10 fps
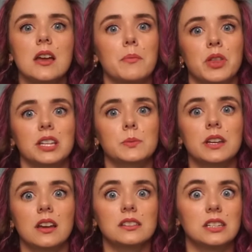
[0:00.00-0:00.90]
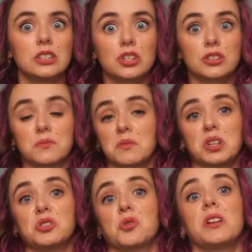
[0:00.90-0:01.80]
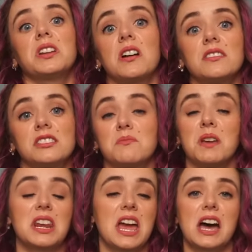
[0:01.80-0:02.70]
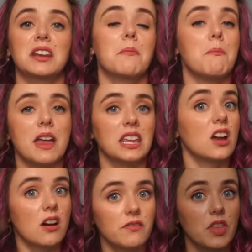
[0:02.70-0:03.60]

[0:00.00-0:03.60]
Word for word: but that's because he just enjoyed guns and had many of